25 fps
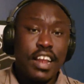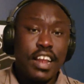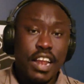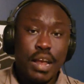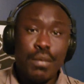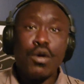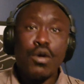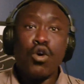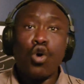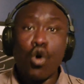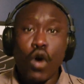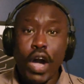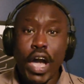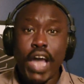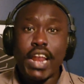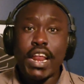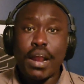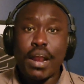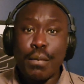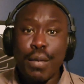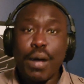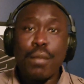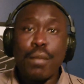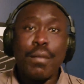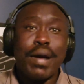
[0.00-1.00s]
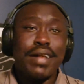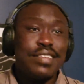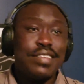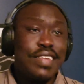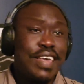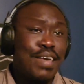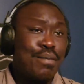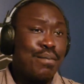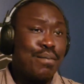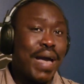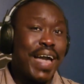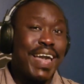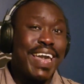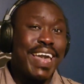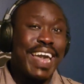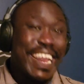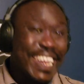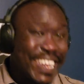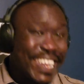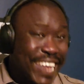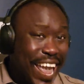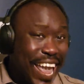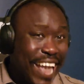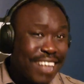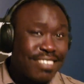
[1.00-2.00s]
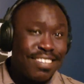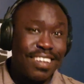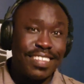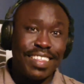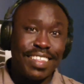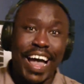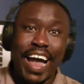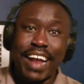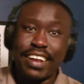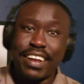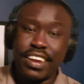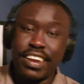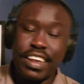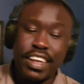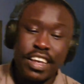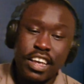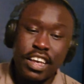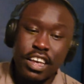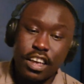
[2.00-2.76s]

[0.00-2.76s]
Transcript: Let me go ahead and bring my team back. It takes a lot.